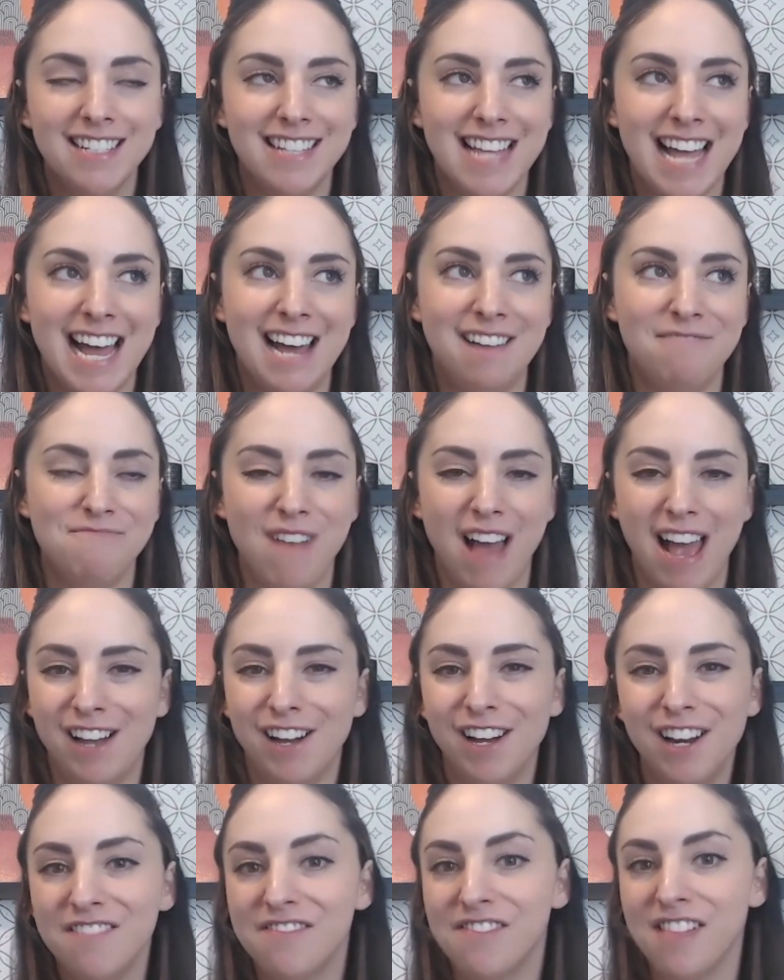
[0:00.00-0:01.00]
that I could
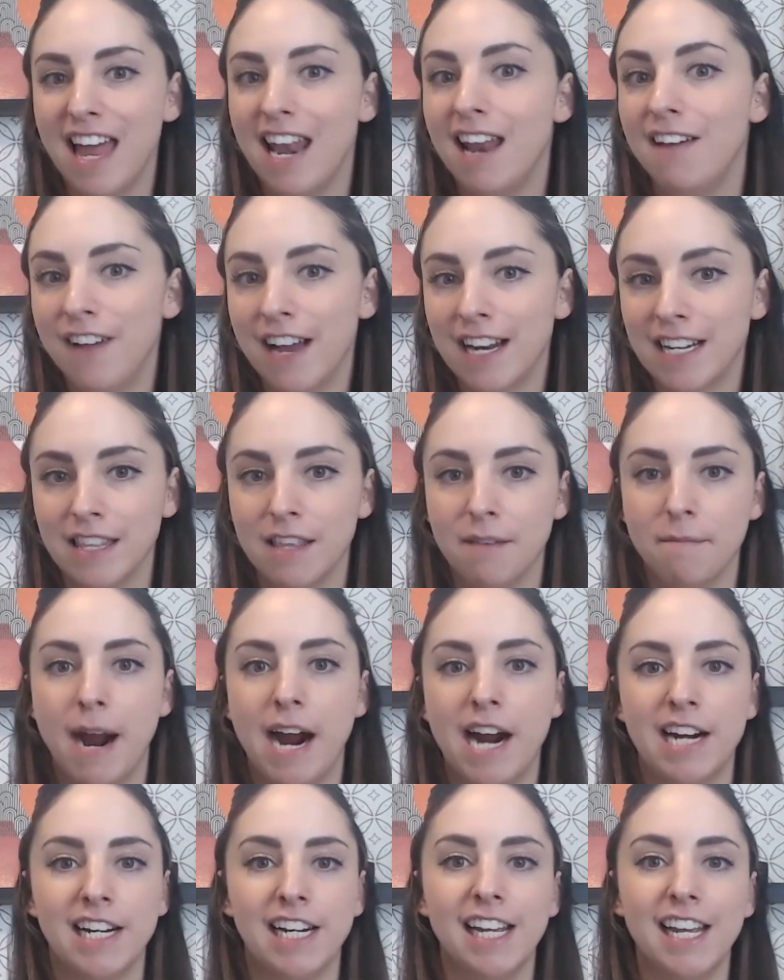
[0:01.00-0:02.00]
have let affect the
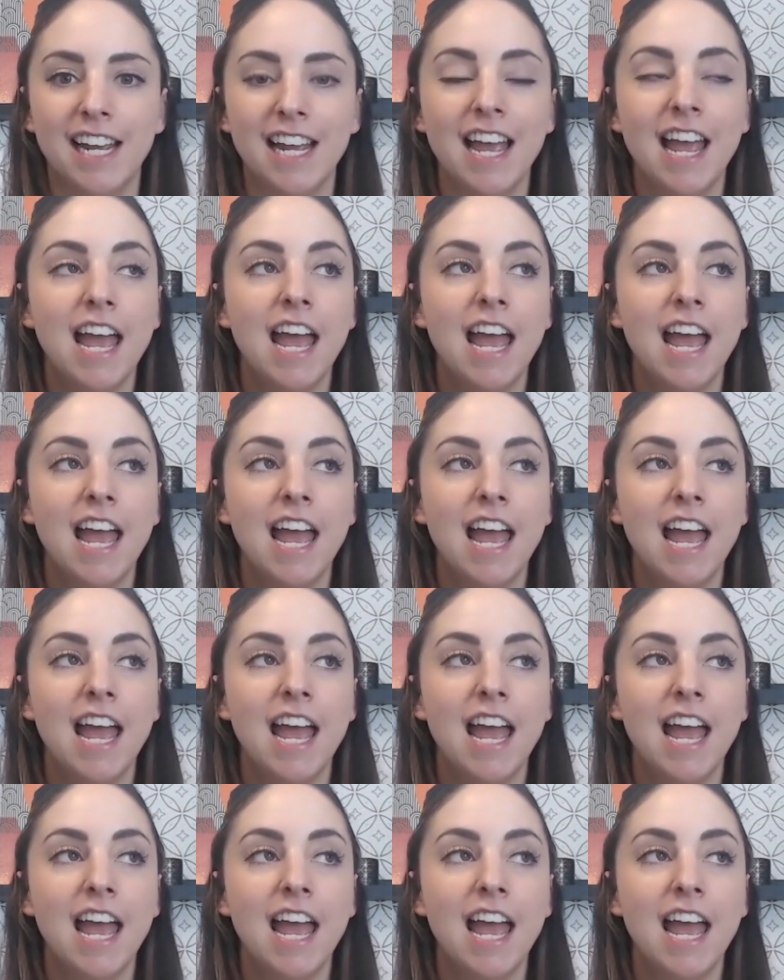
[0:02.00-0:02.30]
party,